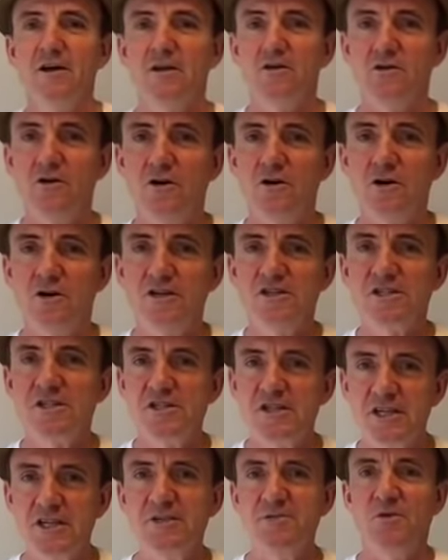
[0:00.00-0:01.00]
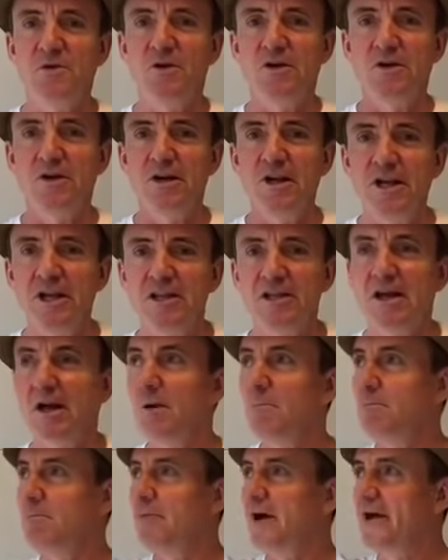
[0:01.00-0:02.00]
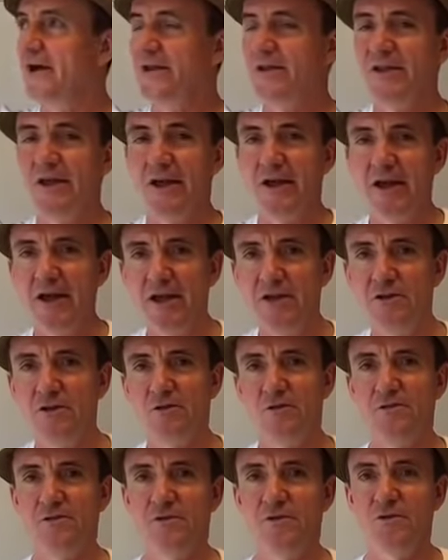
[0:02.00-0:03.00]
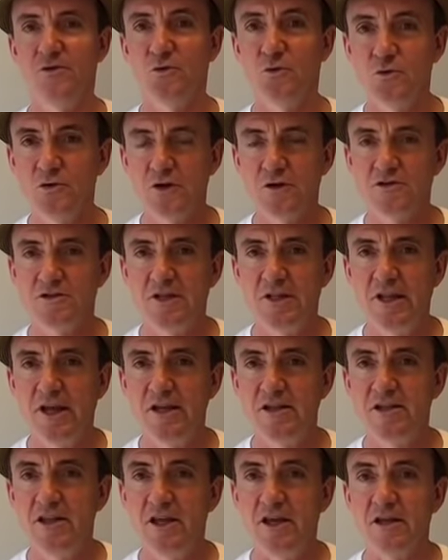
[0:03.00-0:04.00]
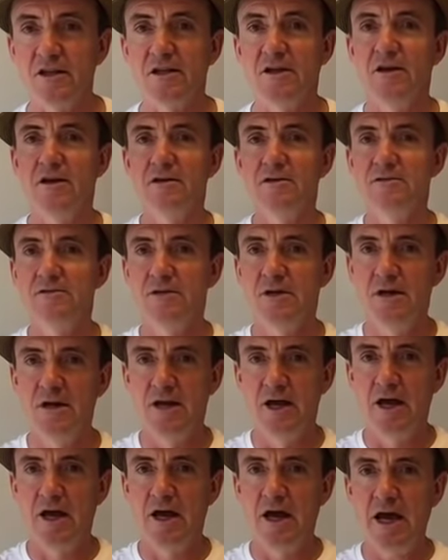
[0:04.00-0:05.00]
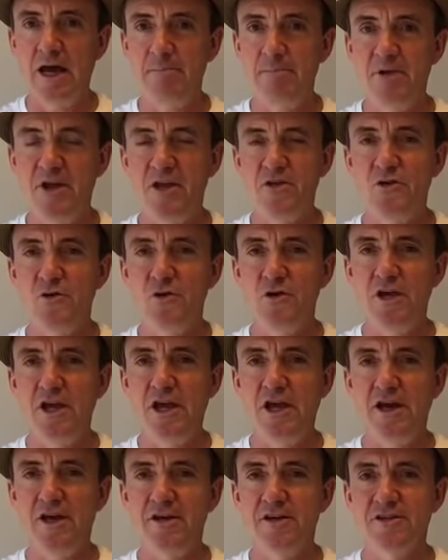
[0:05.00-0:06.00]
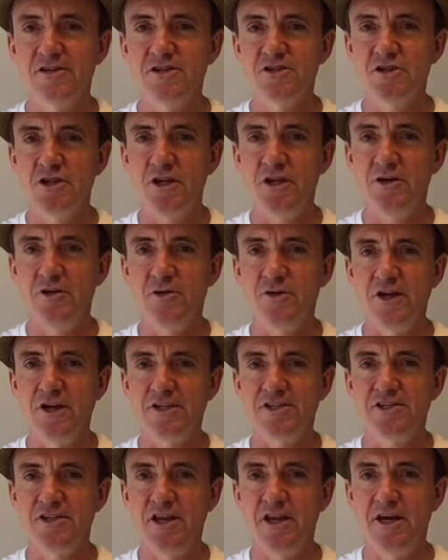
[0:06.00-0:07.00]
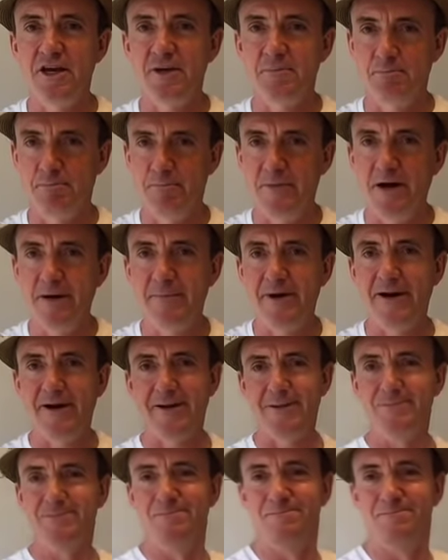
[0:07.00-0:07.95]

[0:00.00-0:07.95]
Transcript: your 6-figure income by the end of 2019. Happy New Year! See you next year. Bye bye.